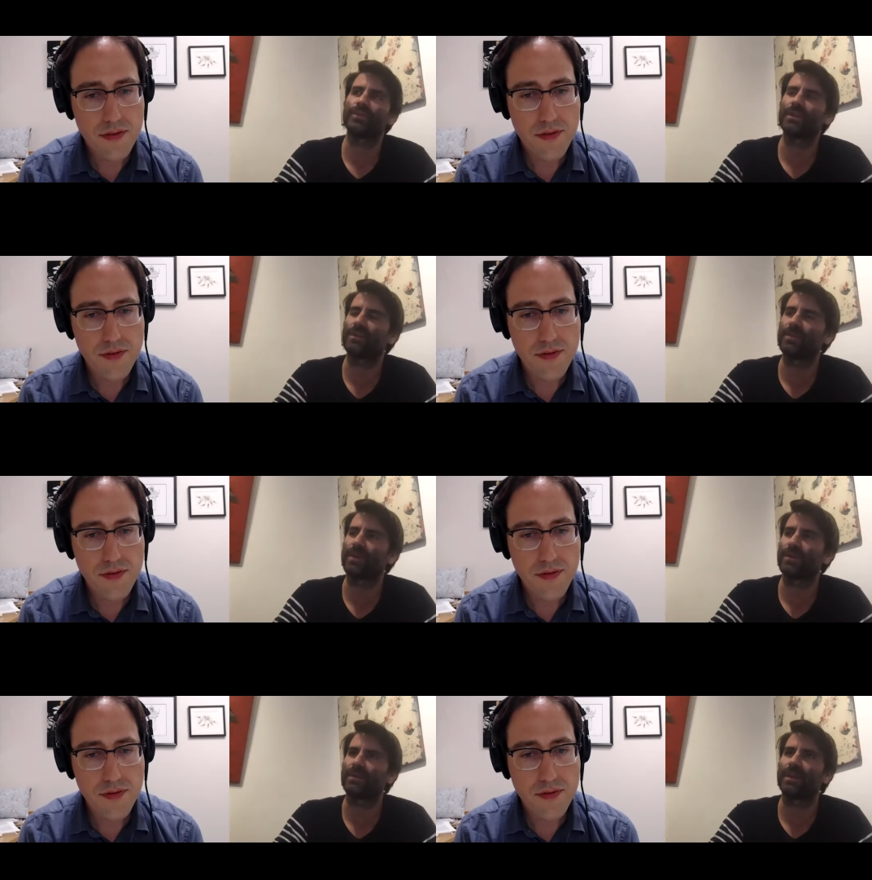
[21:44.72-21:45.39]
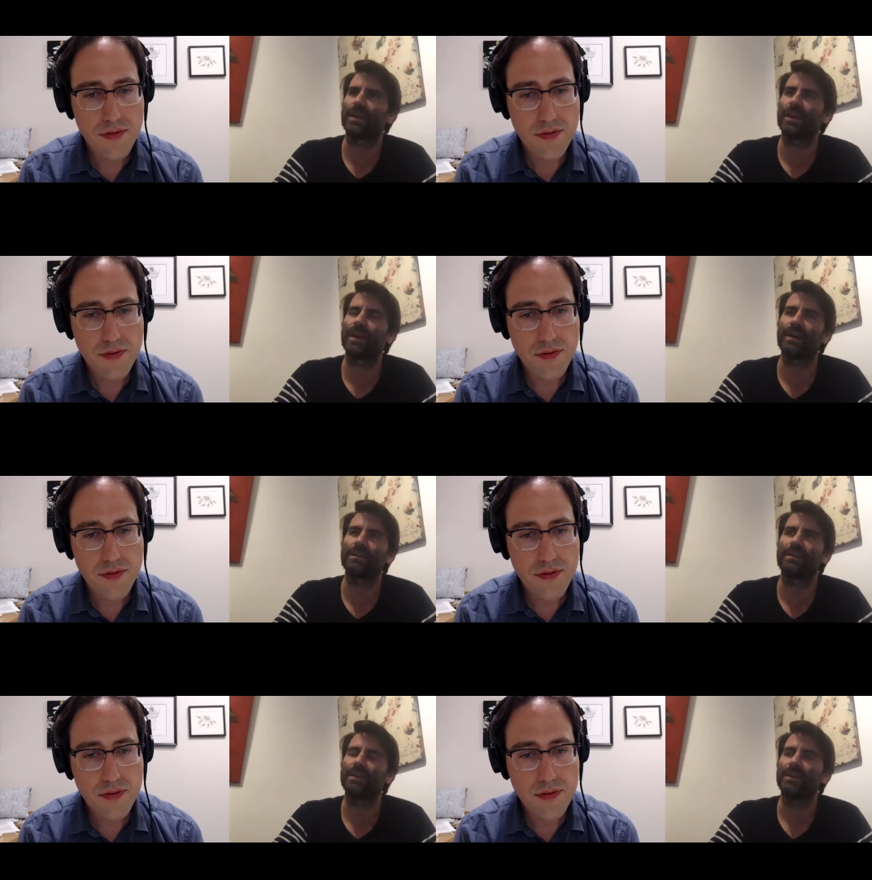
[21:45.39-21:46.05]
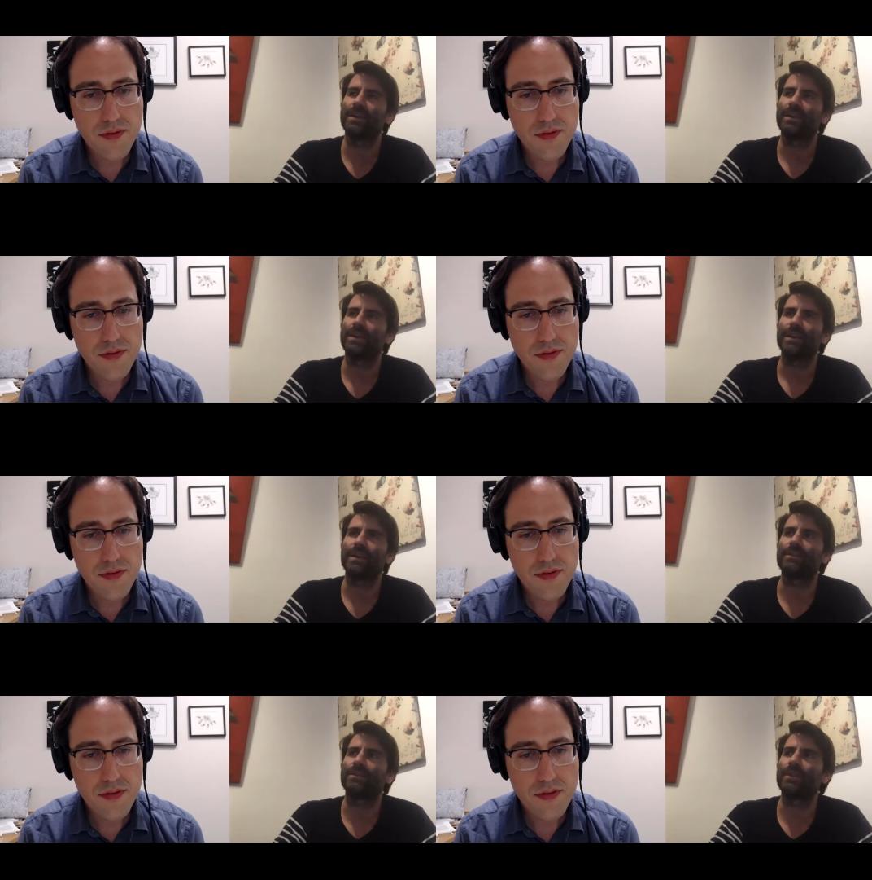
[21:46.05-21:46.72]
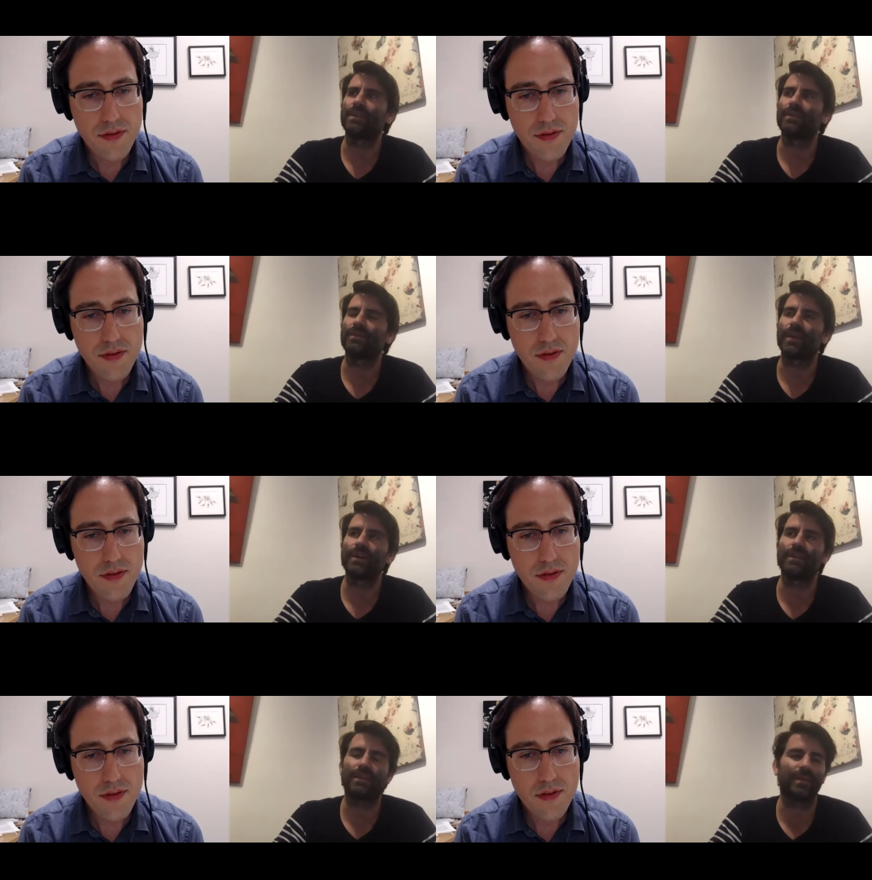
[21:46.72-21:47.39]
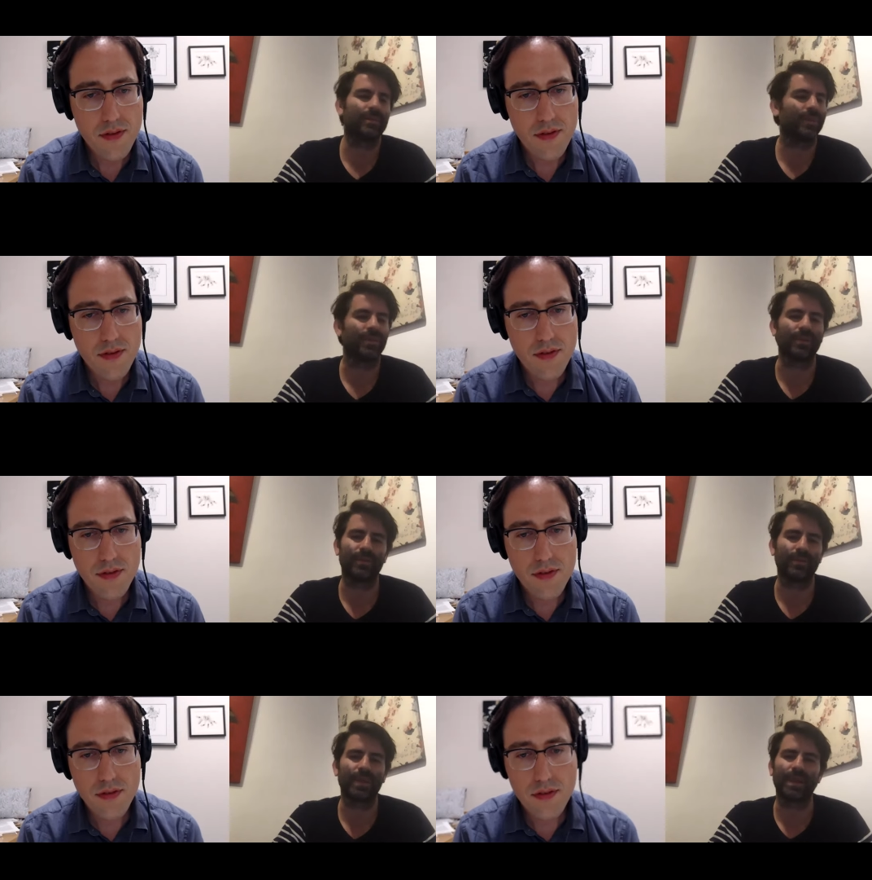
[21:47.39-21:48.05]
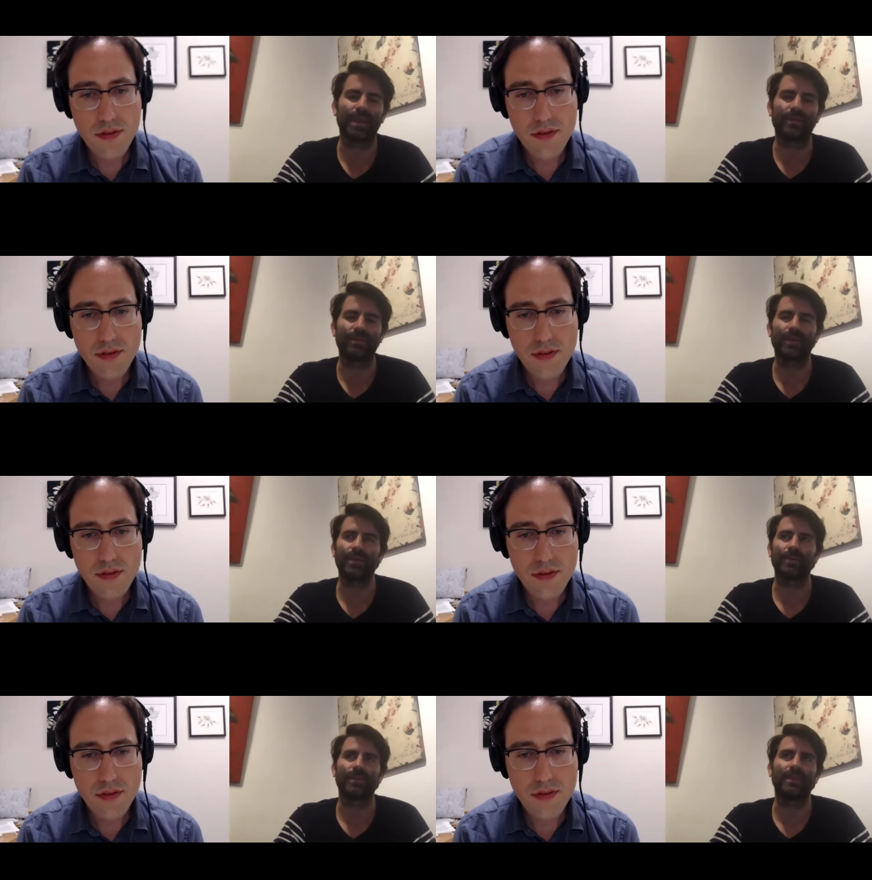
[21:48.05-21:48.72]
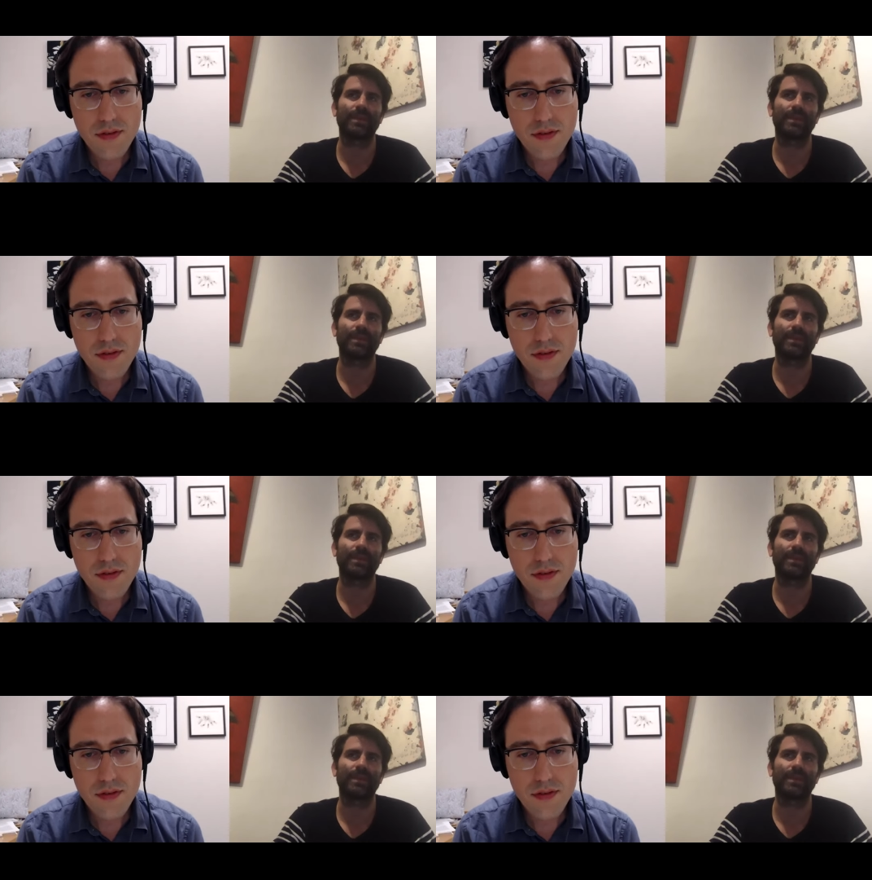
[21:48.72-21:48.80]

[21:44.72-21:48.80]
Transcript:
Speaker 1: experience that I had is, is very similar to making films.